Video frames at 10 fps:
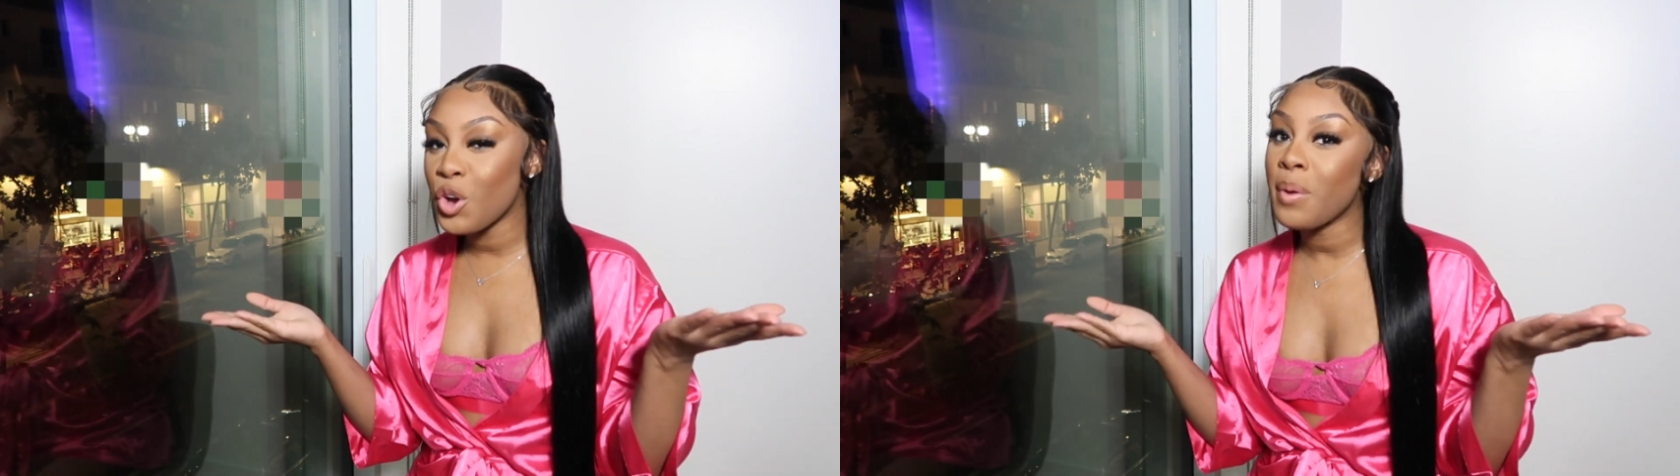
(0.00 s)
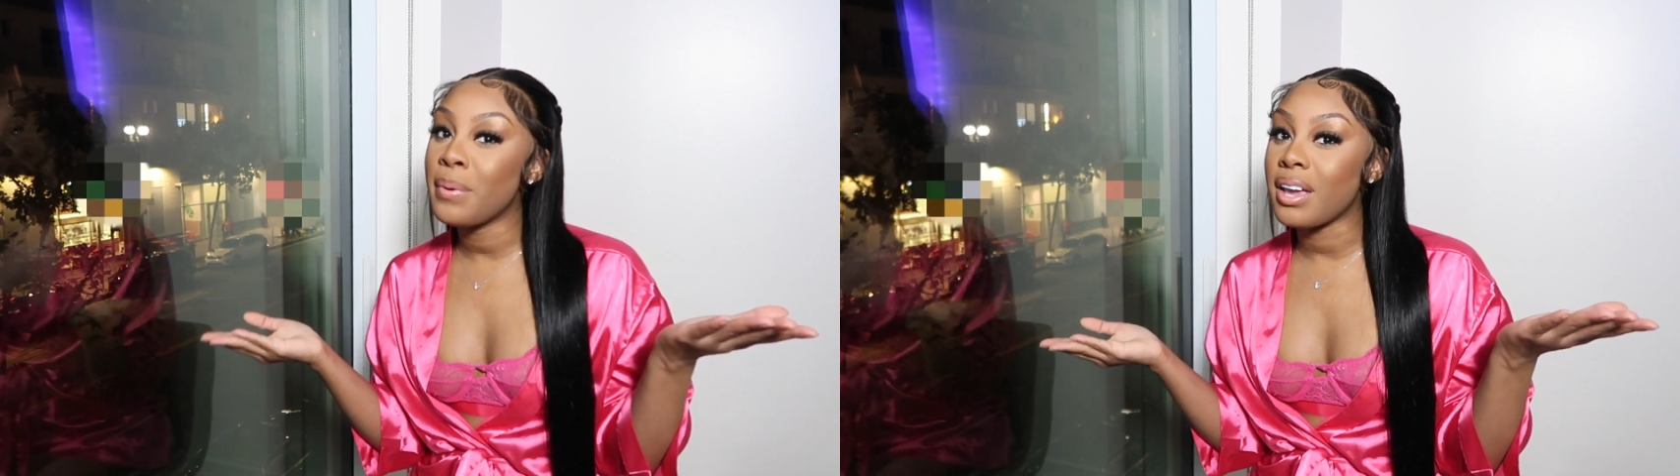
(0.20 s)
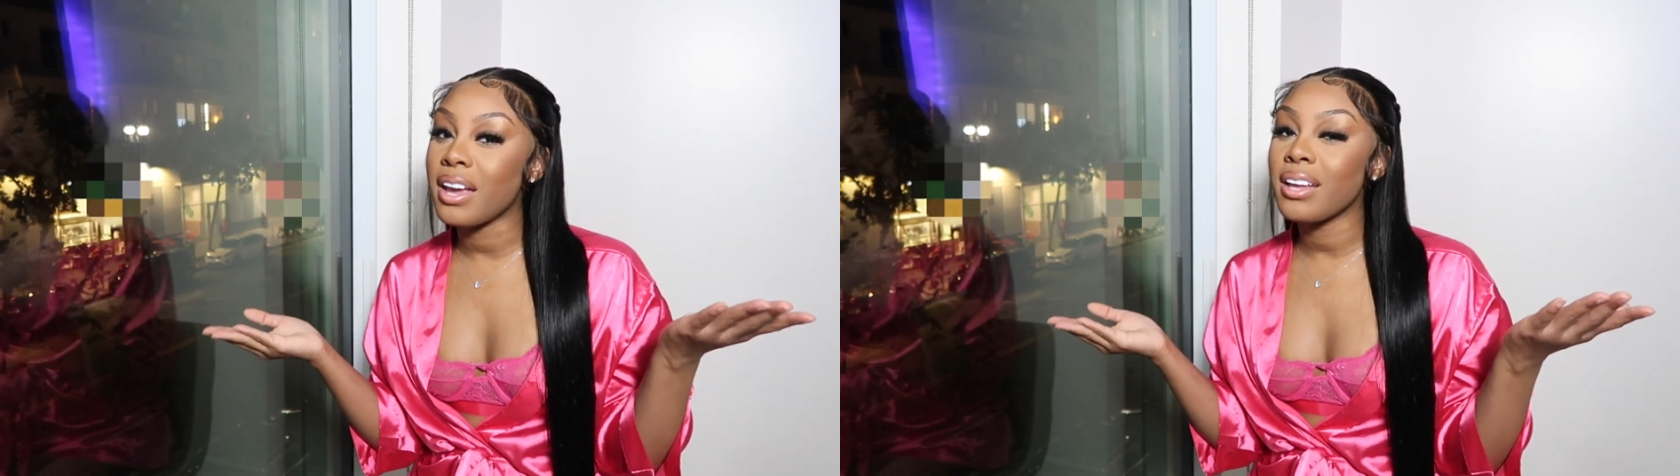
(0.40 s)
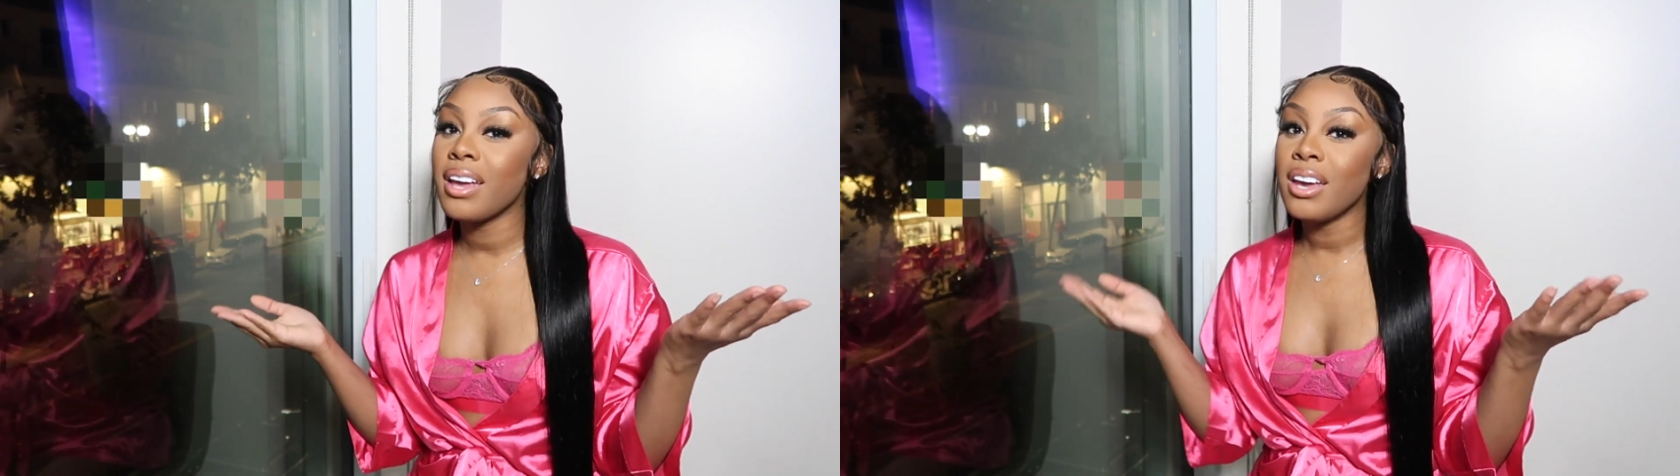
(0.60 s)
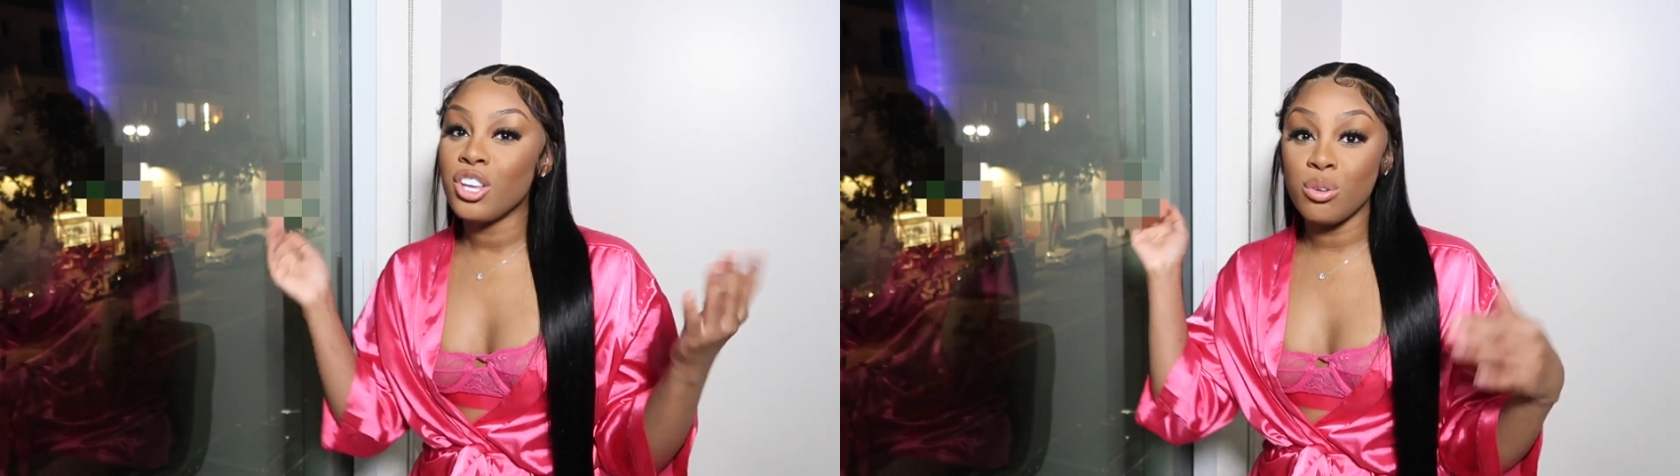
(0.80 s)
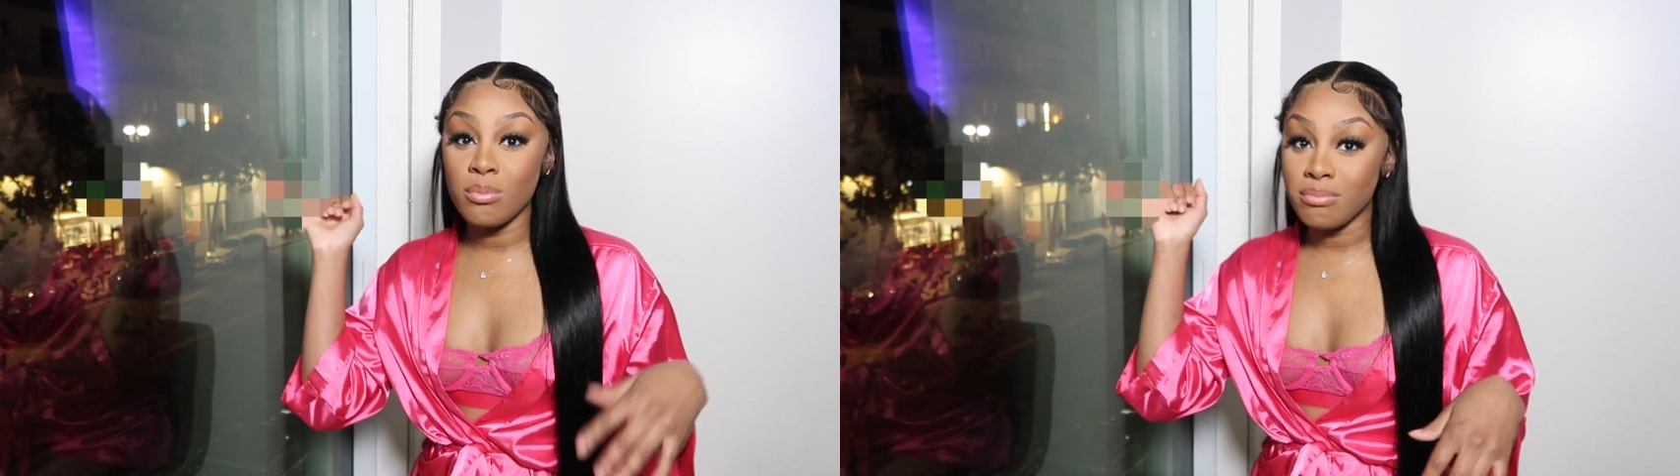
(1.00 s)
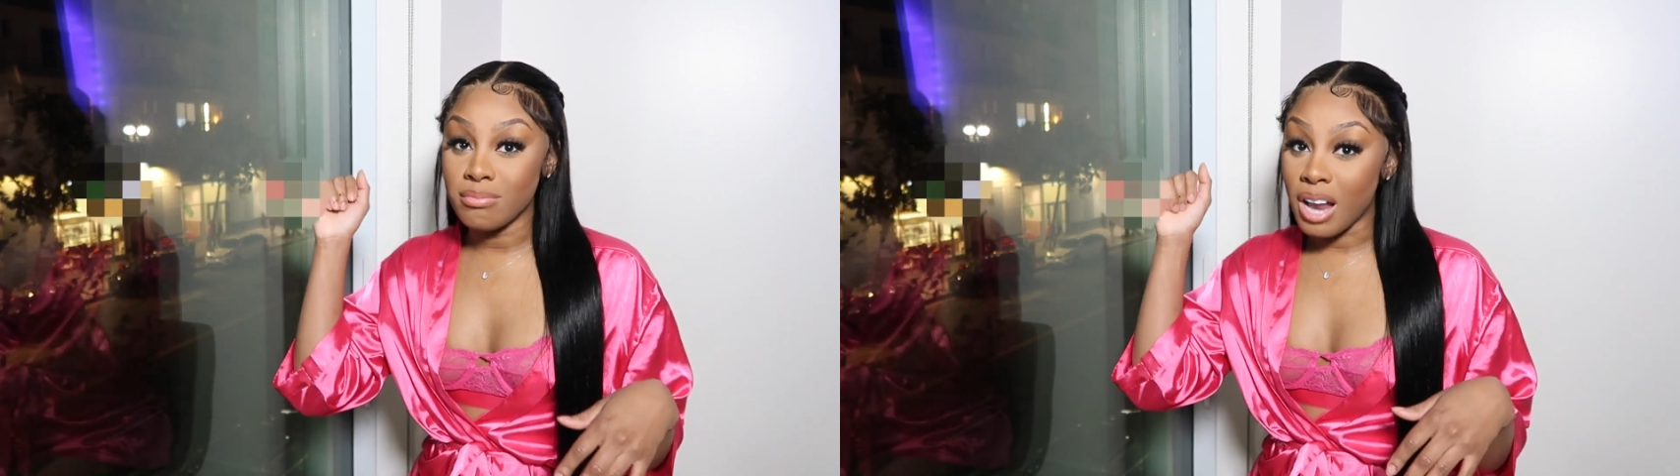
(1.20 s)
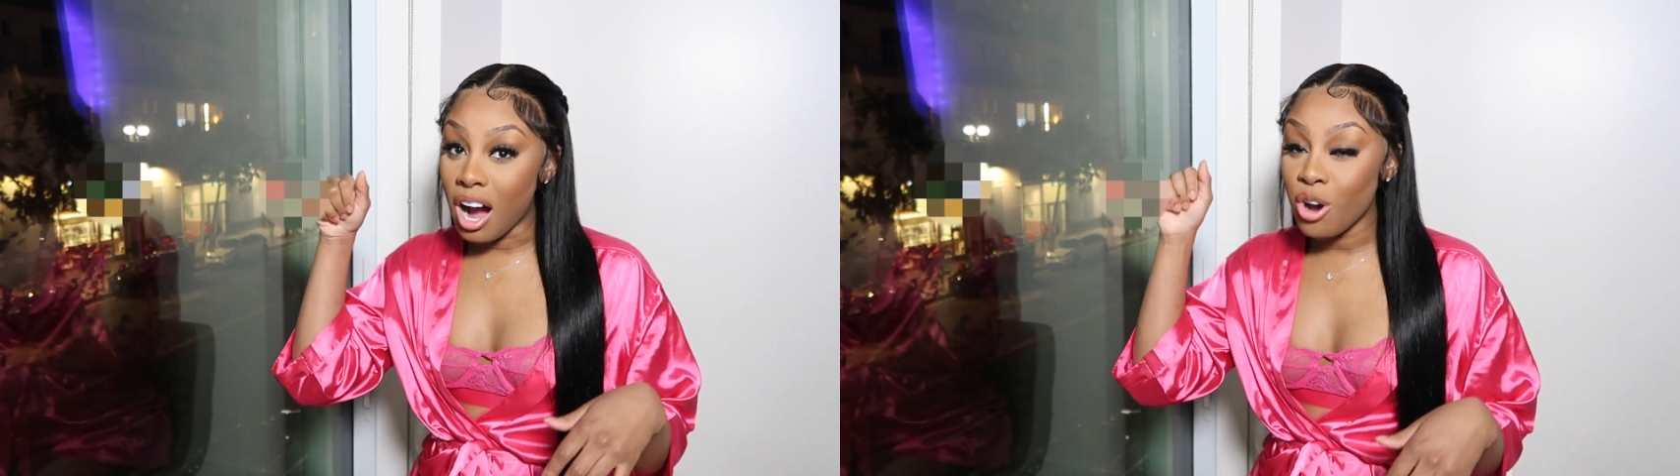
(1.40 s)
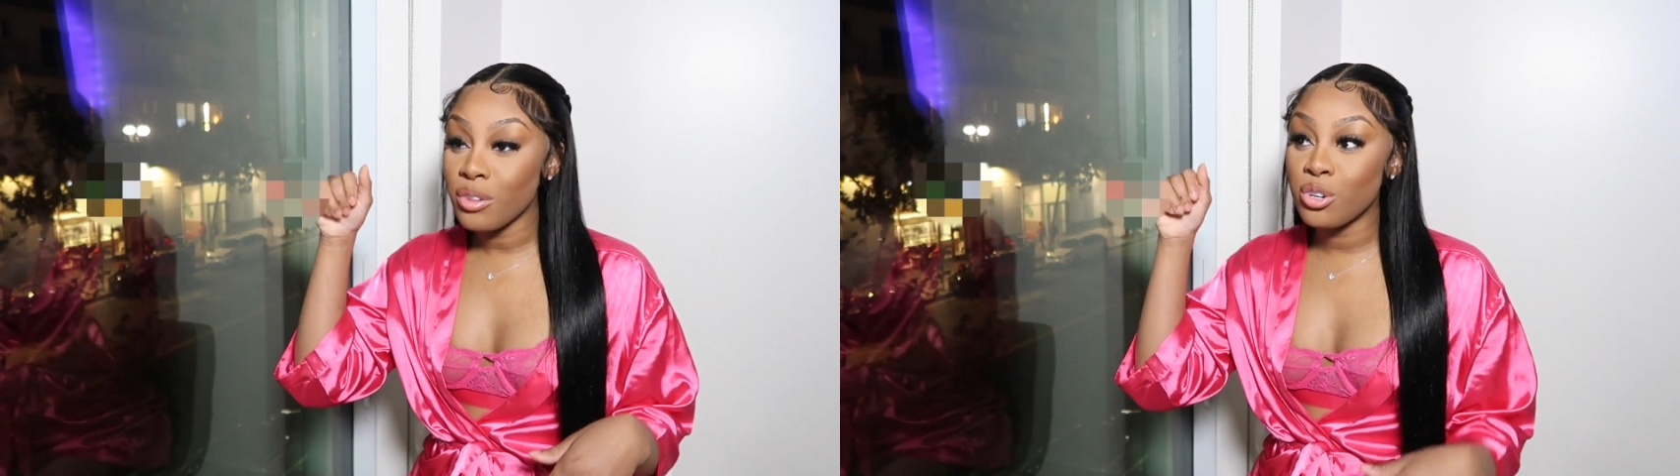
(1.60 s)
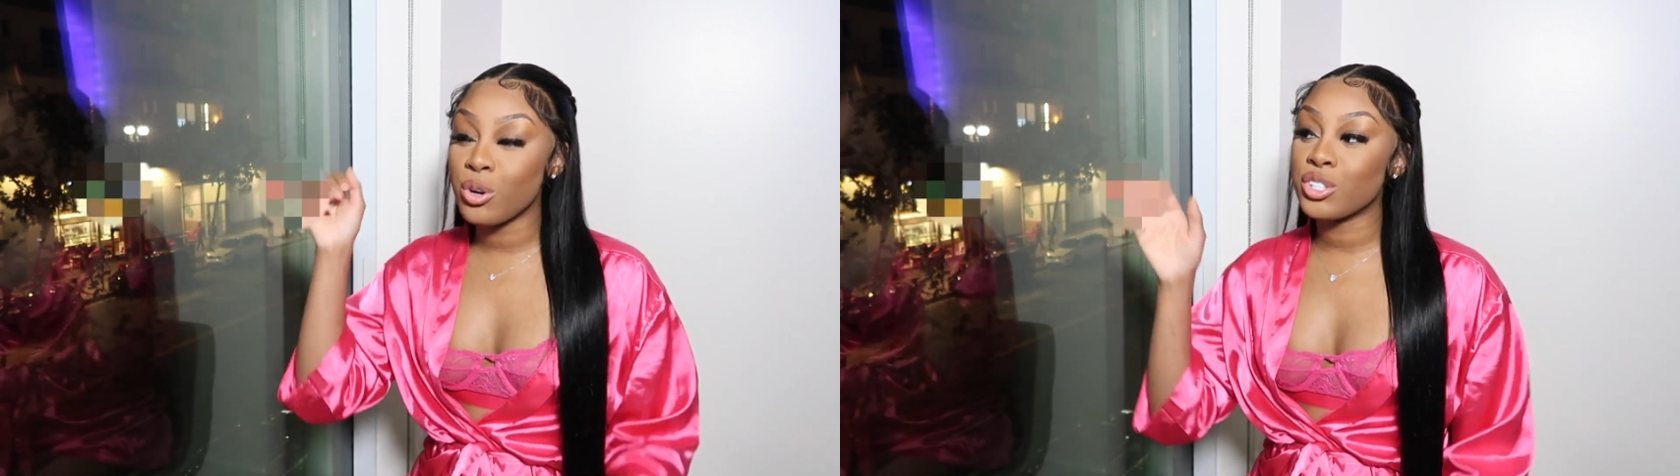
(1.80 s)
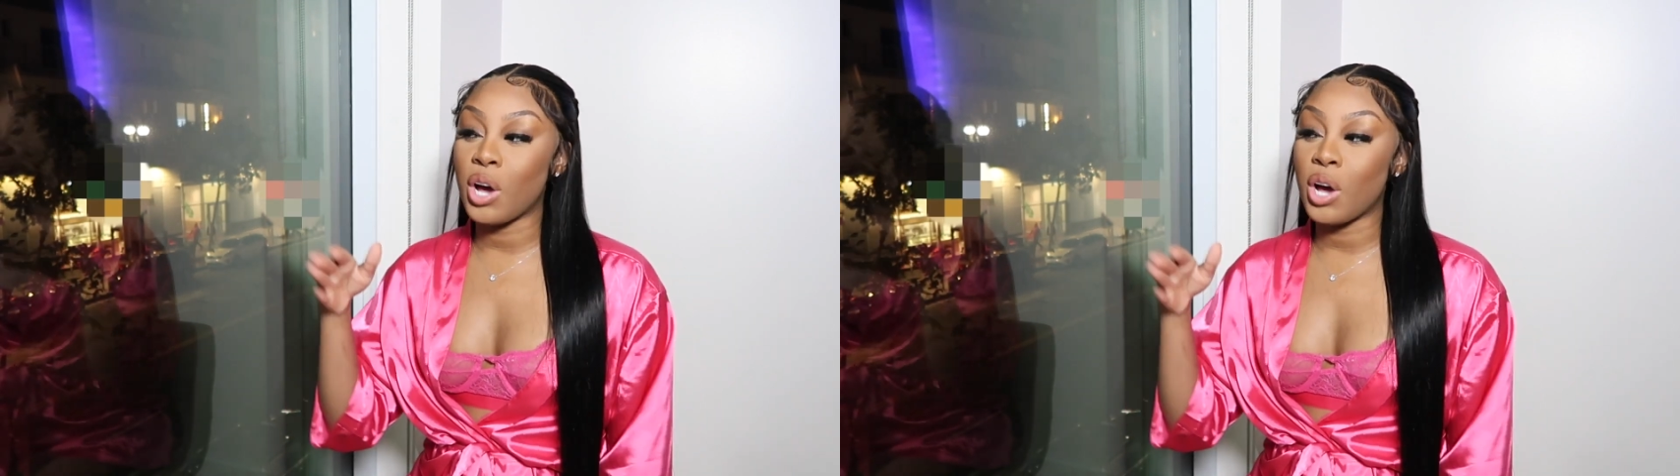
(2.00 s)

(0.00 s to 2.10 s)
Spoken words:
human being, you knock on the door.